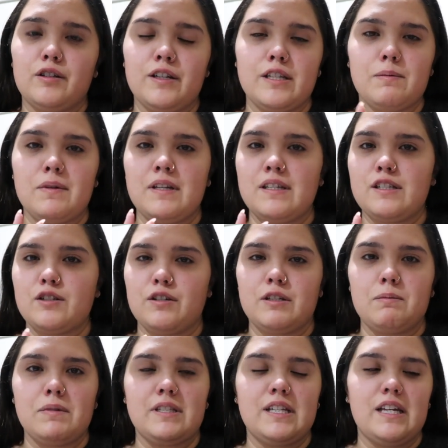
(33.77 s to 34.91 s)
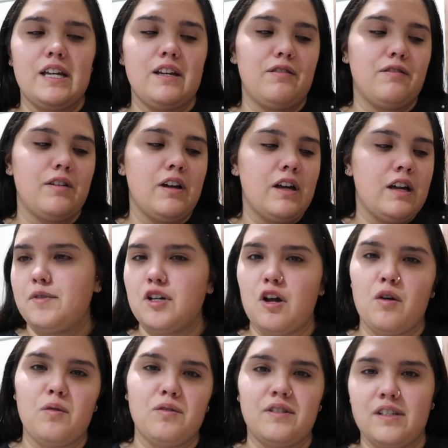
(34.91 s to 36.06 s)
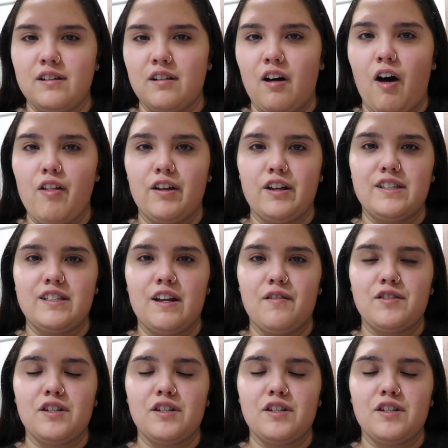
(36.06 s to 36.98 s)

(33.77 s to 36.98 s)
Christmas Eve shows, and all the good stuff.